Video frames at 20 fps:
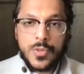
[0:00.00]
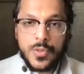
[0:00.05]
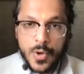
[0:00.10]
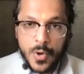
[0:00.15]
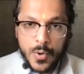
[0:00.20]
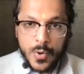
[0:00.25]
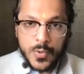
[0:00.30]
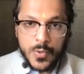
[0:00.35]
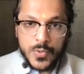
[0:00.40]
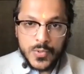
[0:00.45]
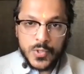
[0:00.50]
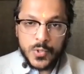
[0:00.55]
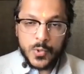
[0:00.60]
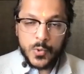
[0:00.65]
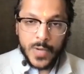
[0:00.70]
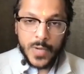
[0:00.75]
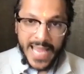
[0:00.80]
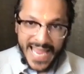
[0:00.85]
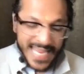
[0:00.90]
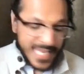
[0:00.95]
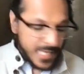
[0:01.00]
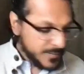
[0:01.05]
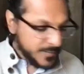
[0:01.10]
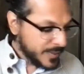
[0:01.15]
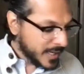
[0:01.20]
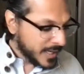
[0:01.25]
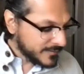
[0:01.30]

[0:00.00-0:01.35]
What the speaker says: those who hate